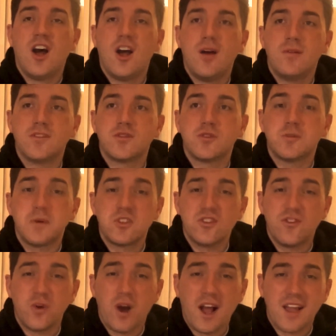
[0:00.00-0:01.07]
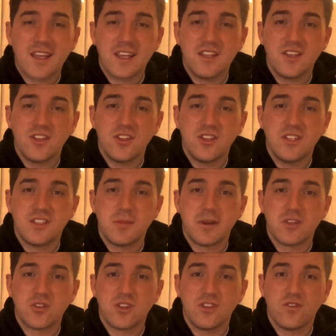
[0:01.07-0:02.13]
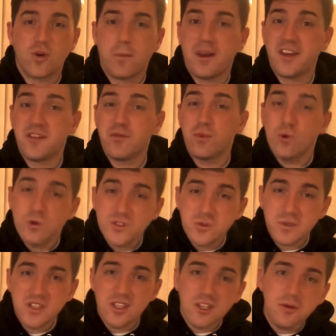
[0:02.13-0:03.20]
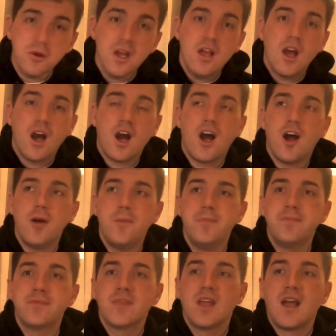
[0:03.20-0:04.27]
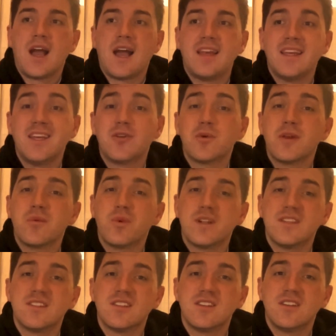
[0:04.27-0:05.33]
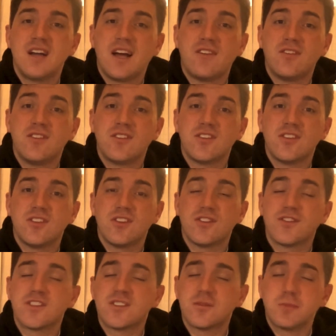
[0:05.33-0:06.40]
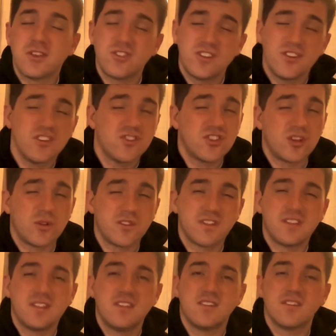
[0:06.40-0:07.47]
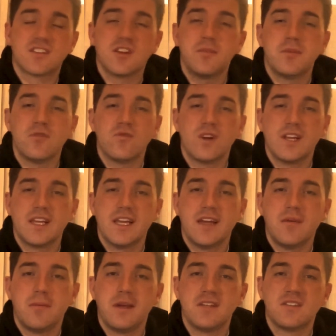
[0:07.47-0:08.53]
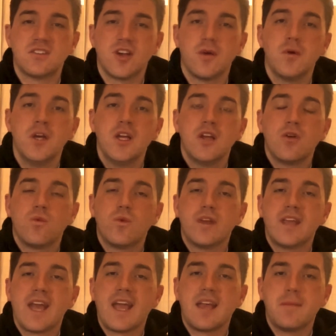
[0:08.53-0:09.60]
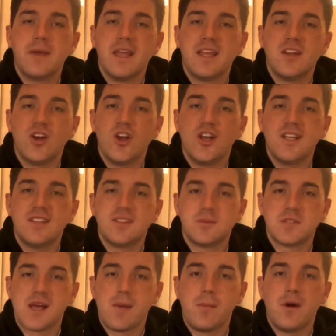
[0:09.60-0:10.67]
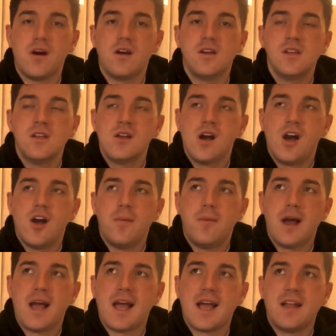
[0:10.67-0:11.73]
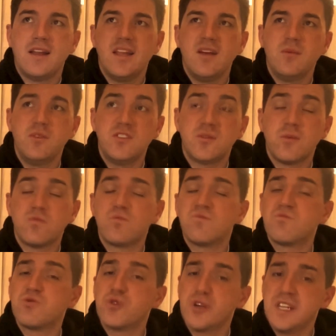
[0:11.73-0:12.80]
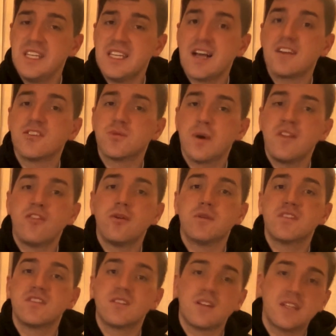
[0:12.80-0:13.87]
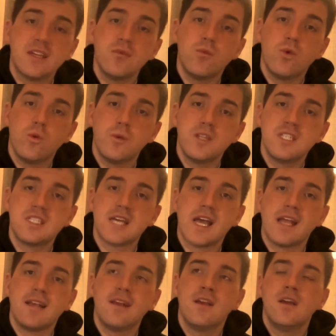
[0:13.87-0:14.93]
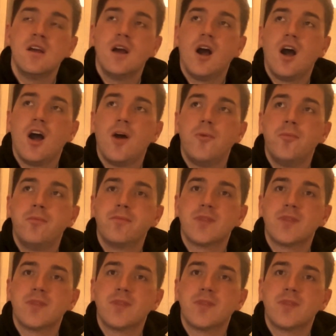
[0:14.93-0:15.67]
so especially if you're hiking, you need to make sure that you've got plenty of water with you, and equally winter and especially the shoulder seasons can be really hit and miss. So we came in early September, and it was pretty nice weather. It was sunny and warm in the day, and